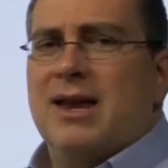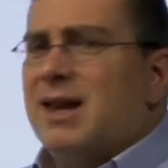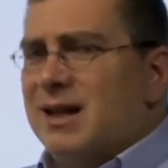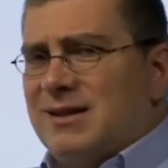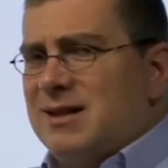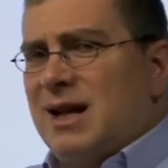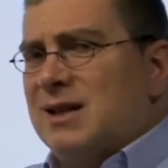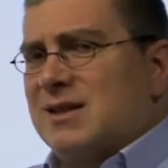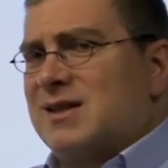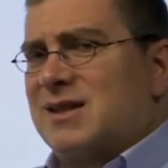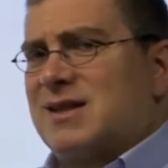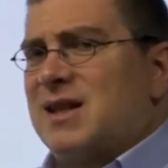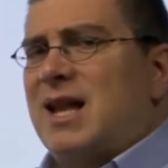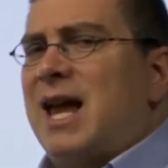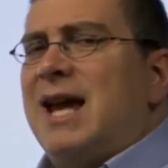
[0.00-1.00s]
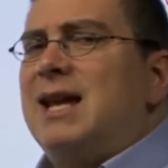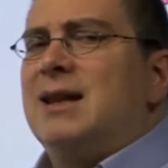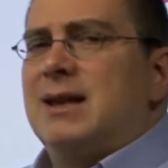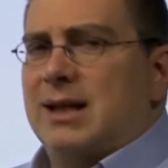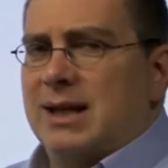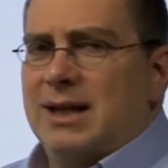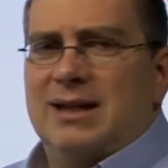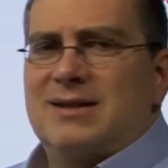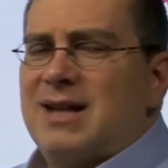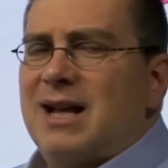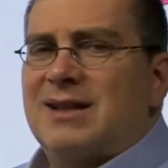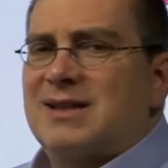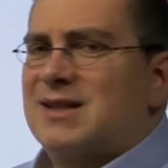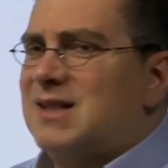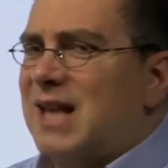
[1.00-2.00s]
That's not slightly, it's
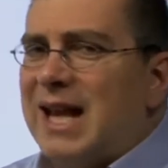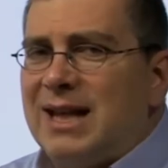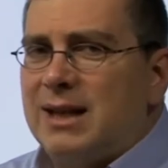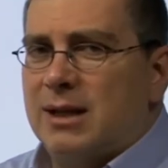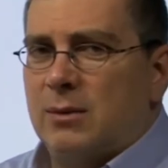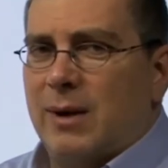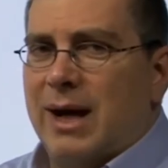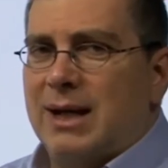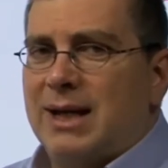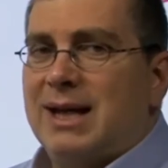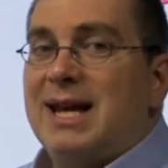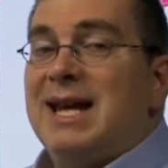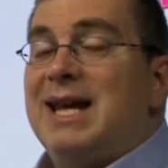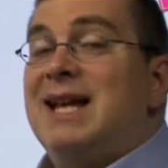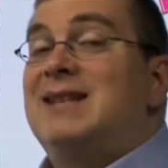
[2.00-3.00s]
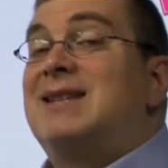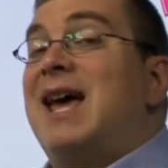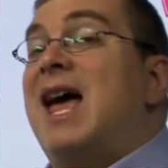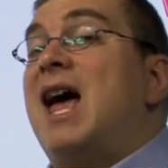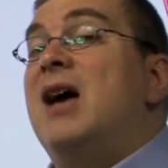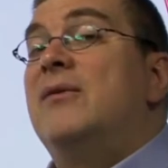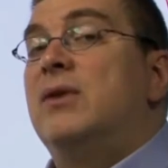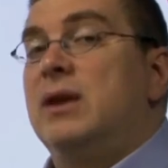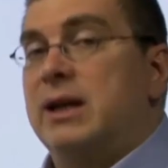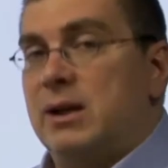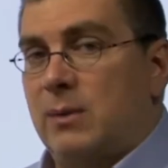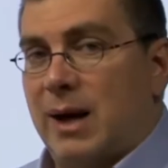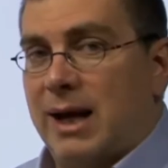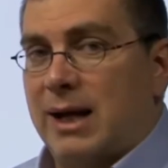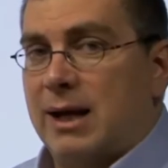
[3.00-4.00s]
not slightly raining, it's
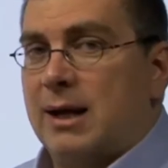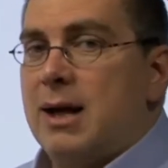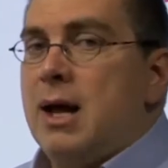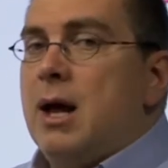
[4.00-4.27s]
heavily raining.